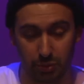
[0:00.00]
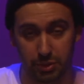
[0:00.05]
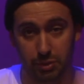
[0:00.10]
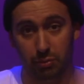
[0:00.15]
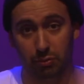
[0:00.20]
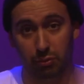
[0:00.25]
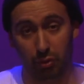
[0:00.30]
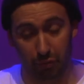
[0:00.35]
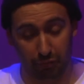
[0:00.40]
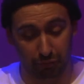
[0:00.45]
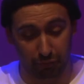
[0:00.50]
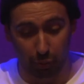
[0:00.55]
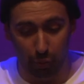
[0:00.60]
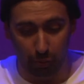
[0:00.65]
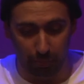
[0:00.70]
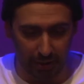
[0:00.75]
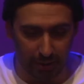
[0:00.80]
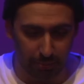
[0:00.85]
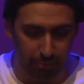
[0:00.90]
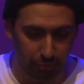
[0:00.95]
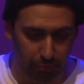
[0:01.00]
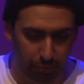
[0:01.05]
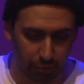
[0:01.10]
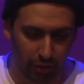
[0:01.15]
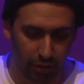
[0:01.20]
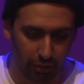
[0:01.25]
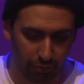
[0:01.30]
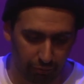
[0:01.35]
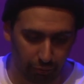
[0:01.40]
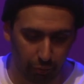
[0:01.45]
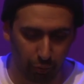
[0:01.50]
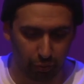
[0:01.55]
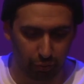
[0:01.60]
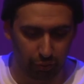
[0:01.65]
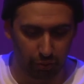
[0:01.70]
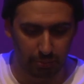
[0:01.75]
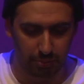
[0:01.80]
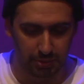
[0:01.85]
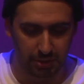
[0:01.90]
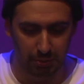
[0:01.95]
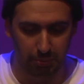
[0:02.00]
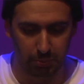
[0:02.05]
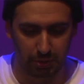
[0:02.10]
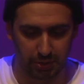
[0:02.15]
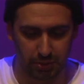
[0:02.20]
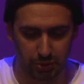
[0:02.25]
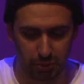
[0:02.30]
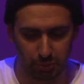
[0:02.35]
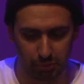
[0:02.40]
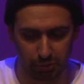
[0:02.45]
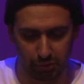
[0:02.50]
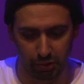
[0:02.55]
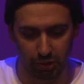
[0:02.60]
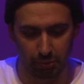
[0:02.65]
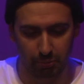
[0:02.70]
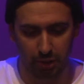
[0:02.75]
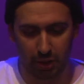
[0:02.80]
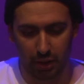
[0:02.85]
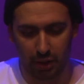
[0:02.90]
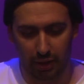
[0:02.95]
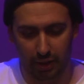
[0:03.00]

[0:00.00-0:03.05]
So we've got 4 people, 4 groups in my supergroup.